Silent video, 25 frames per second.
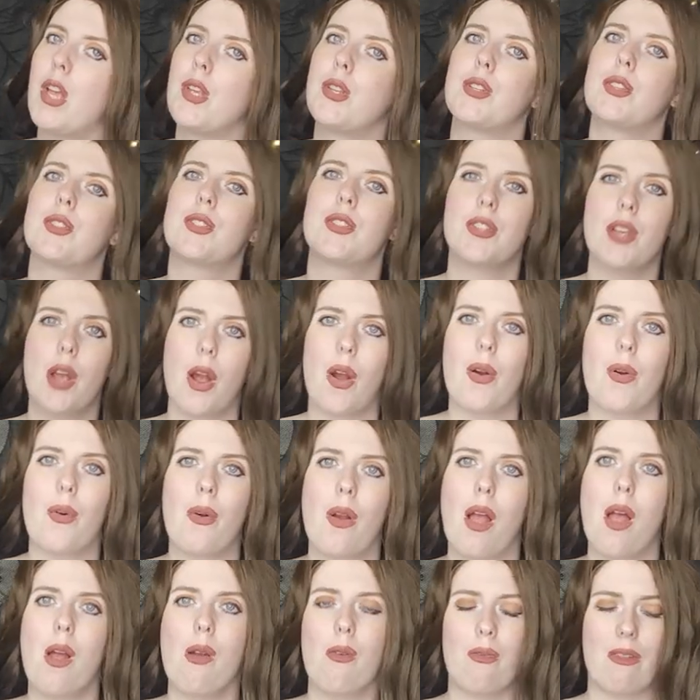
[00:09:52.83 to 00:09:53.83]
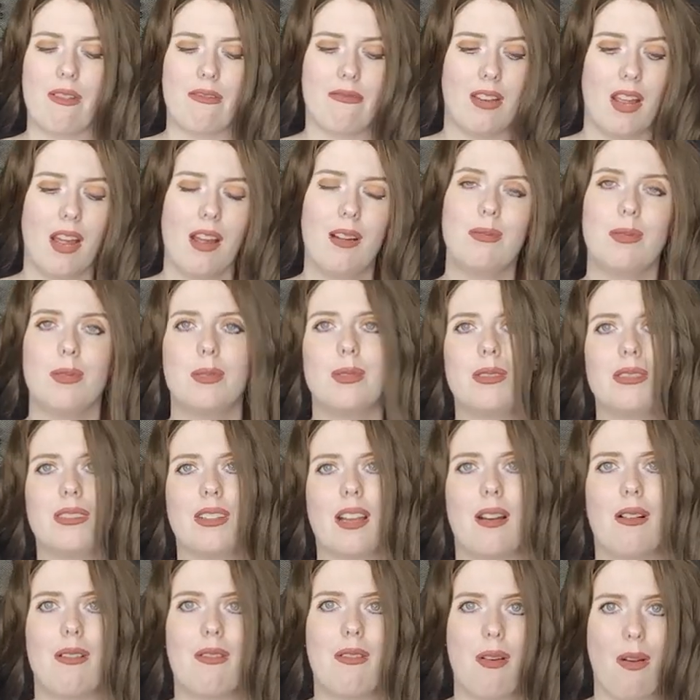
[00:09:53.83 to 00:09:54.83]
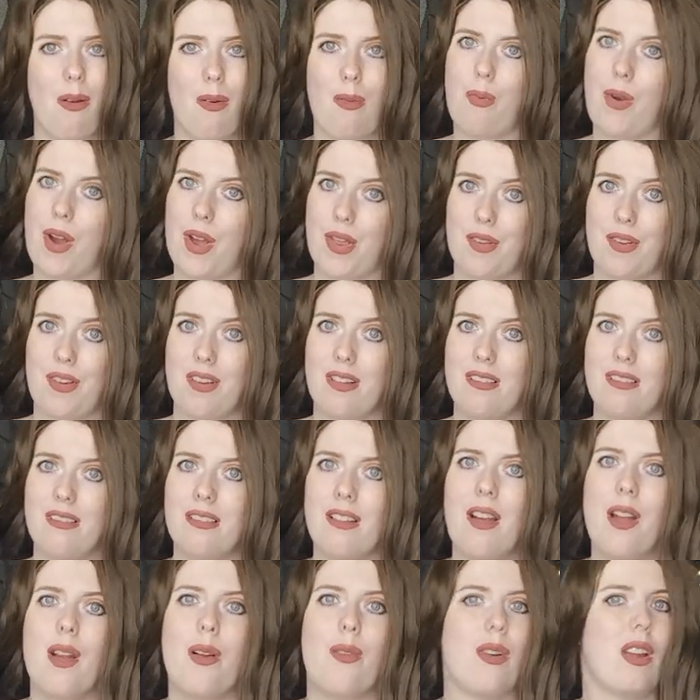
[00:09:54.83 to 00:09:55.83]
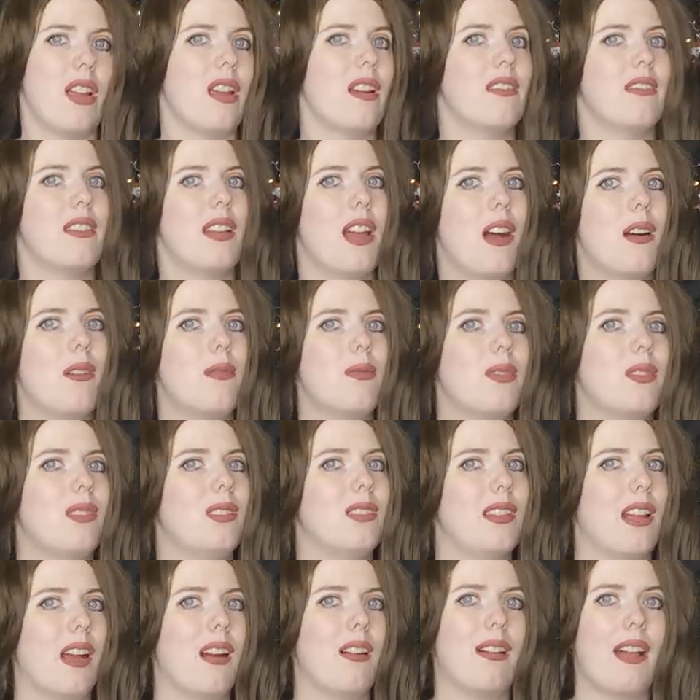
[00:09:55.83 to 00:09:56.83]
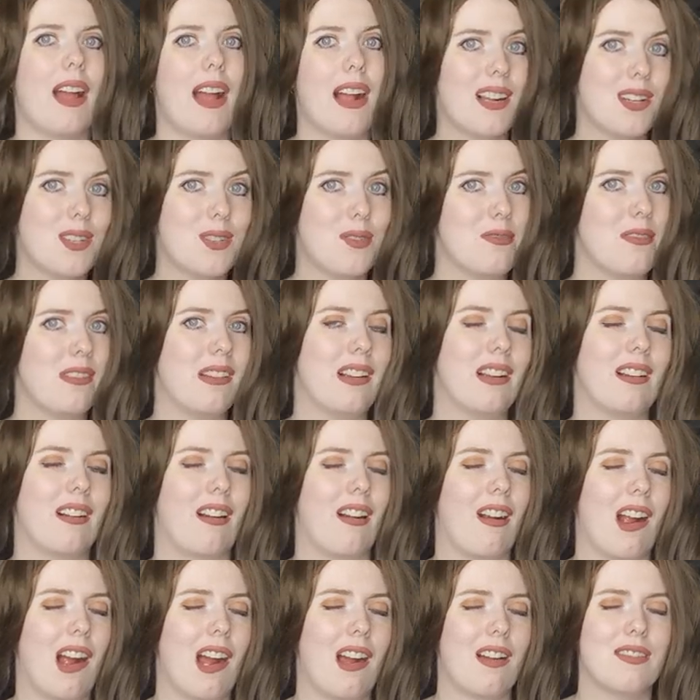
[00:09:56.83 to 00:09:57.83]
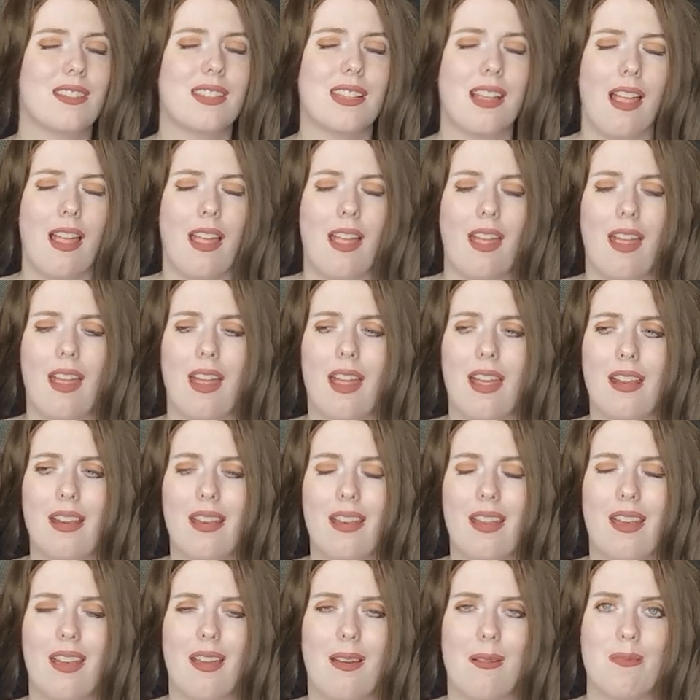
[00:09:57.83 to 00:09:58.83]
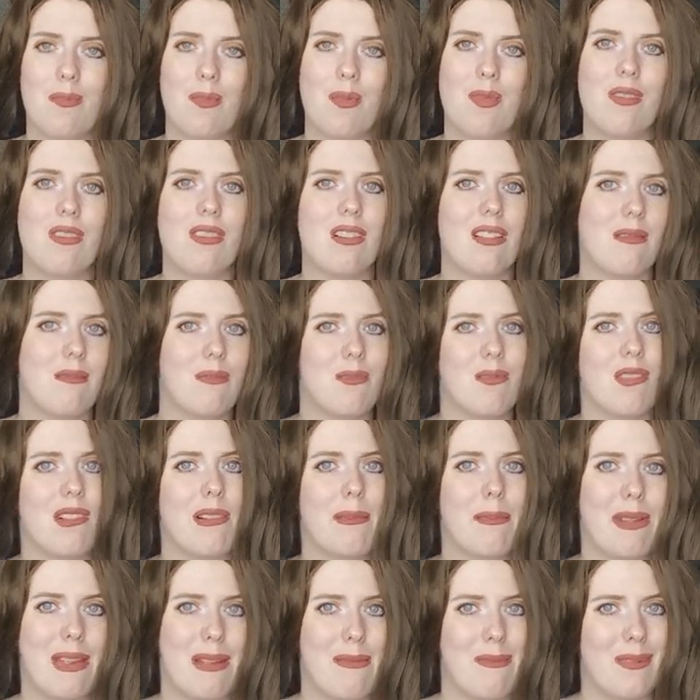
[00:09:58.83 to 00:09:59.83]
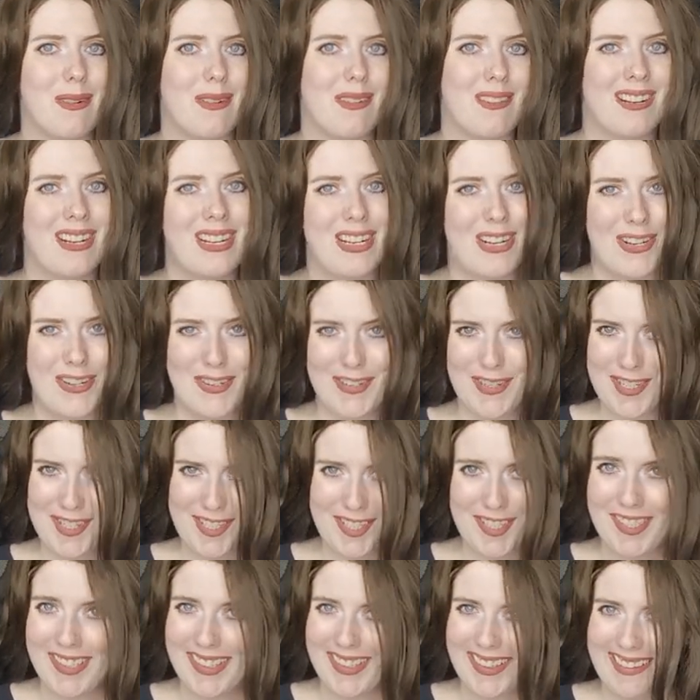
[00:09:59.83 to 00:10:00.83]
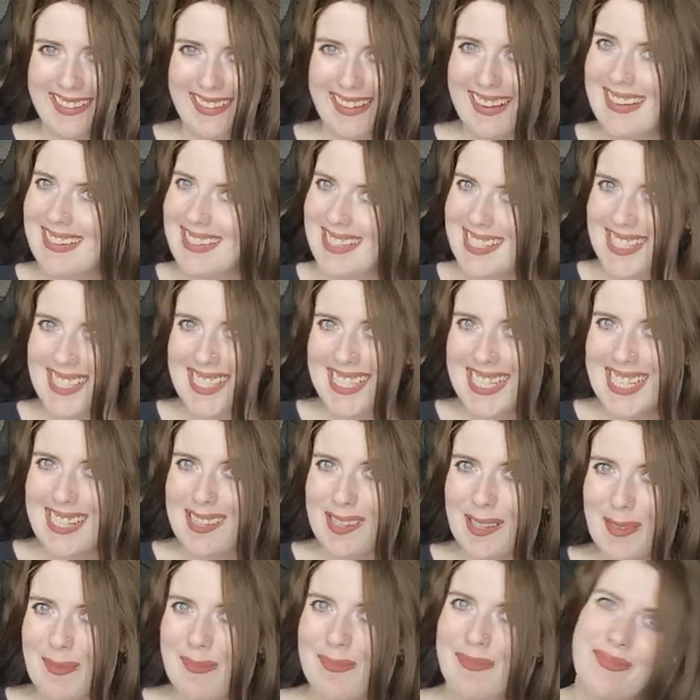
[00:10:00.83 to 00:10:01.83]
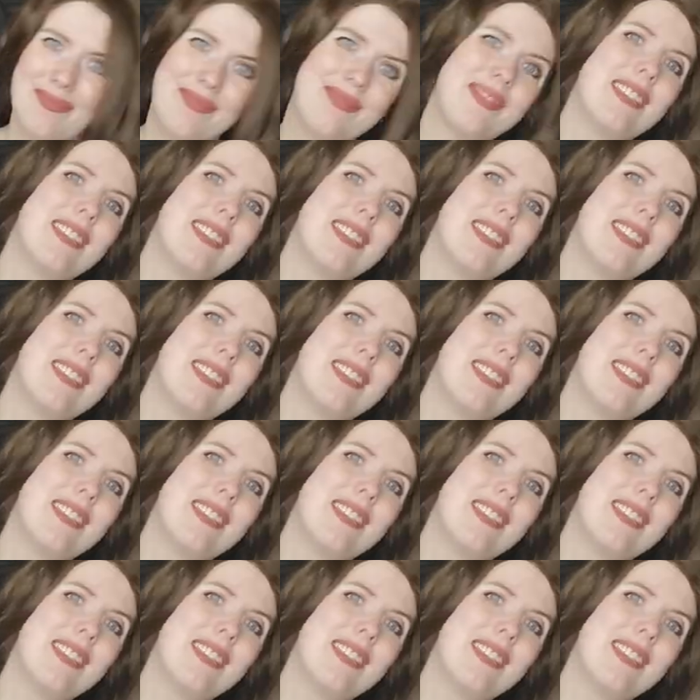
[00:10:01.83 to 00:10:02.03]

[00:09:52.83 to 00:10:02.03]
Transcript: So we've now ruled out weather, we have now ruled out actual aircrafts, and more people are starting to see them.